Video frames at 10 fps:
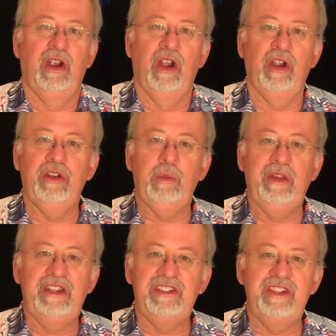Or do
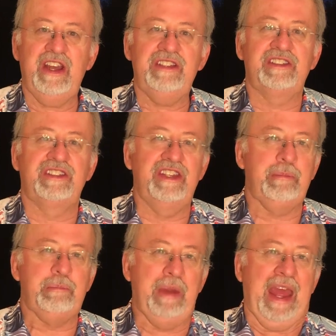we just sit
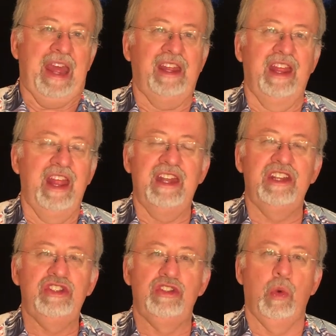back and
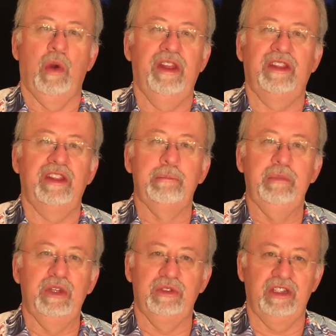enjoy the
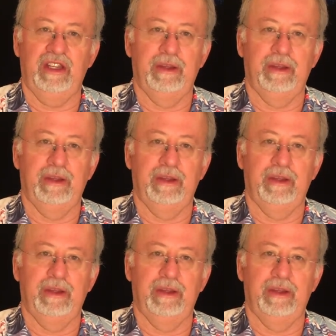music?